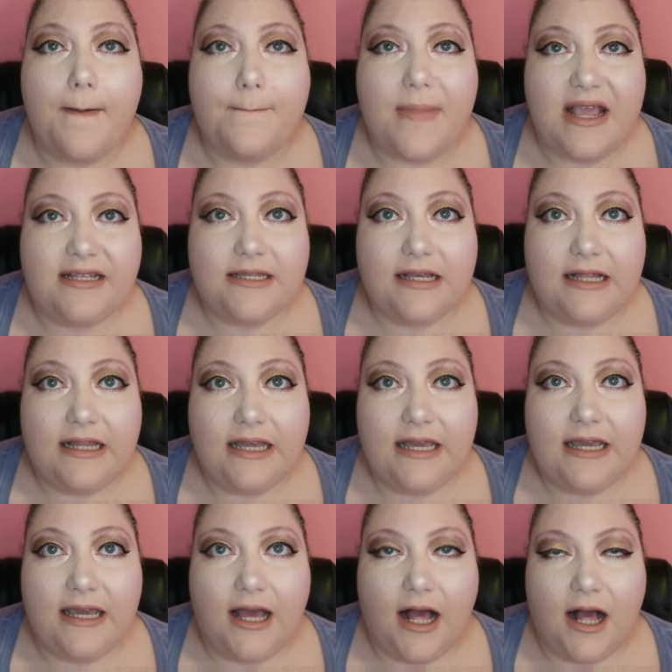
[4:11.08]

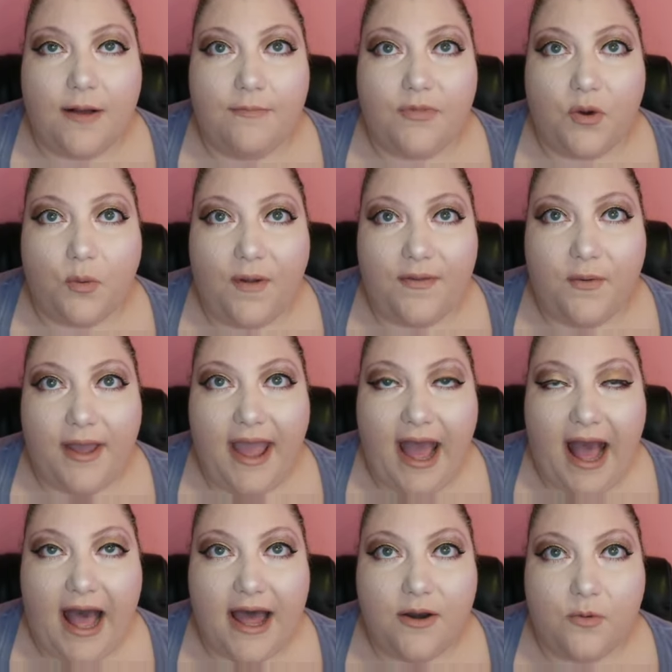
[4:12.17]
basically the one that we
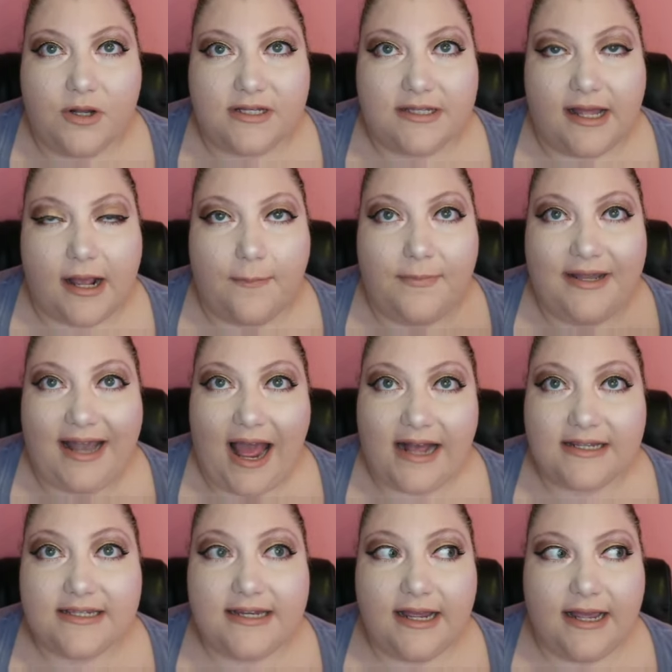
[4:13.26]
had was like a
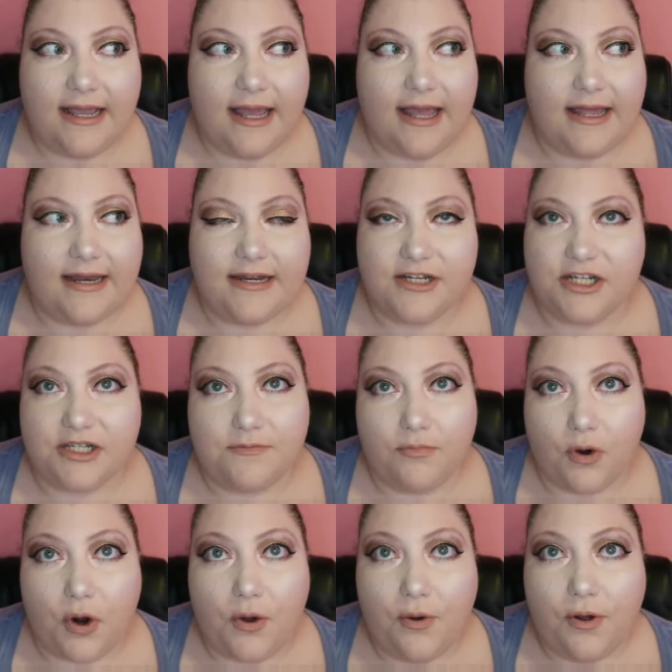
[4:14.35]
plastic and it just
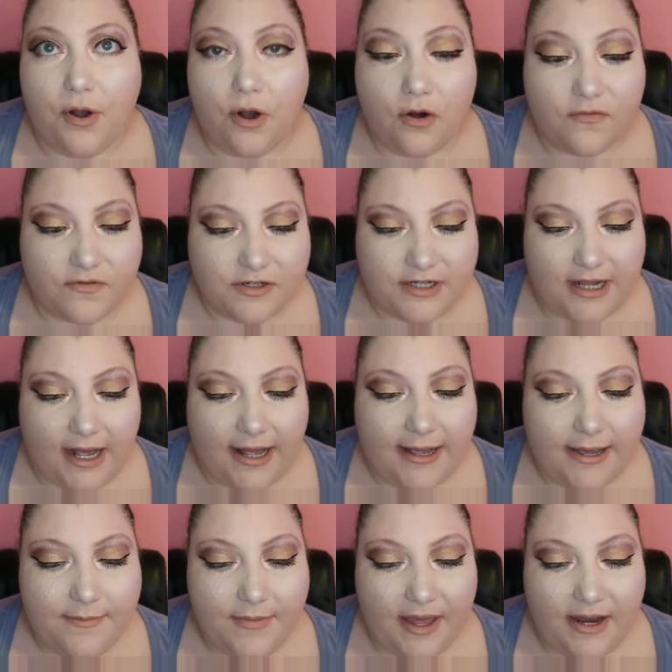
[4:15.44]
broke over
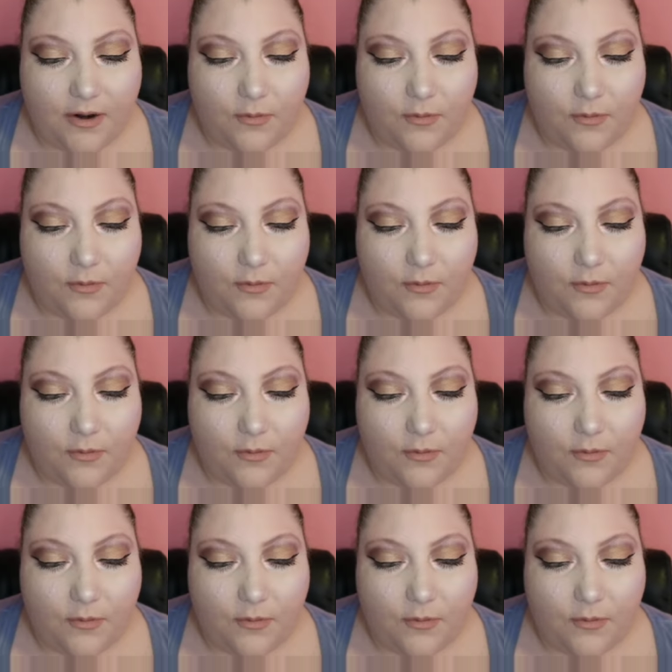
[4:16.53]
time and